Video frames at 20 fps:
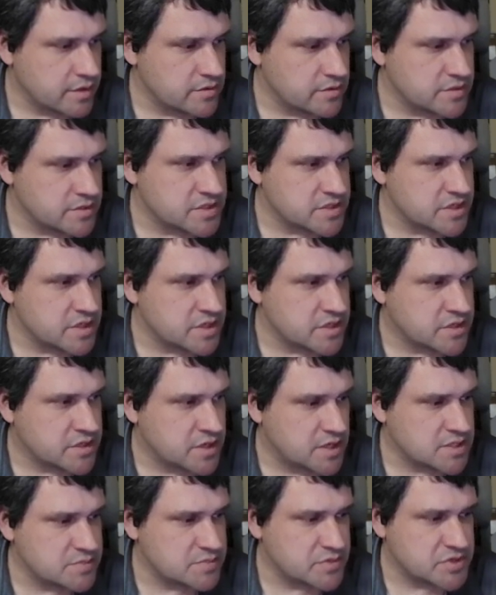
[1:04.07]
here is the
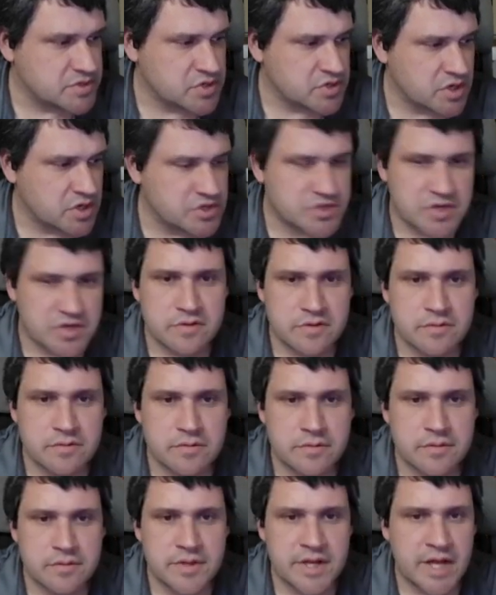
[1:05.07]
custom instruction
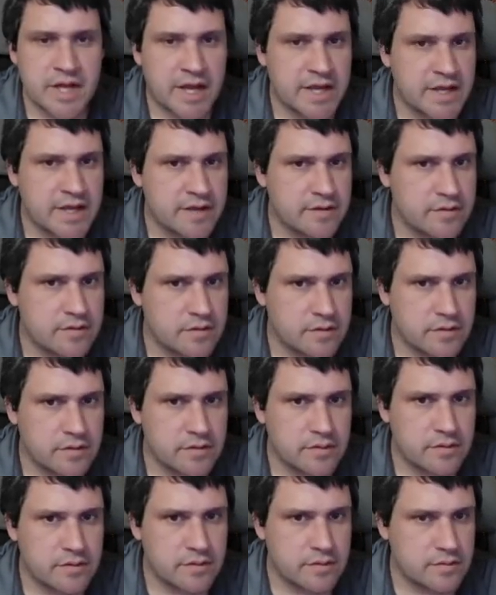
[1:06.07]
that I
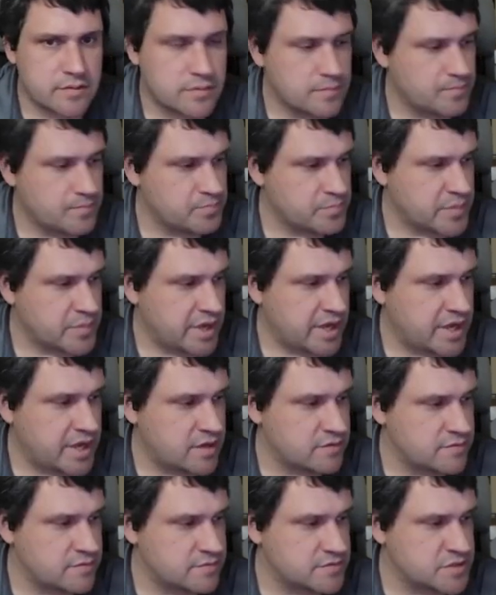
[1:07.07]

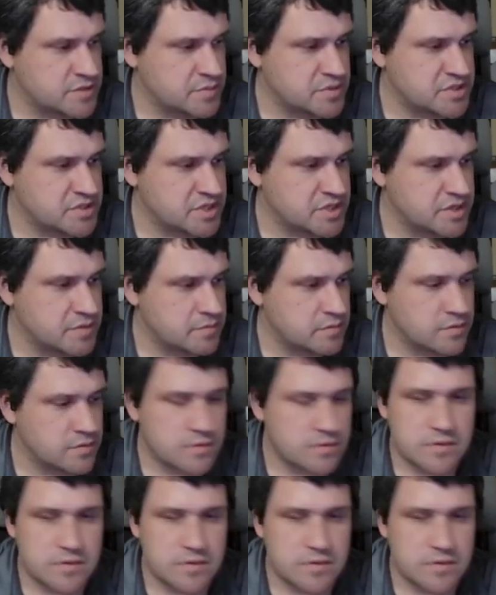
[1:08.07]
have GPT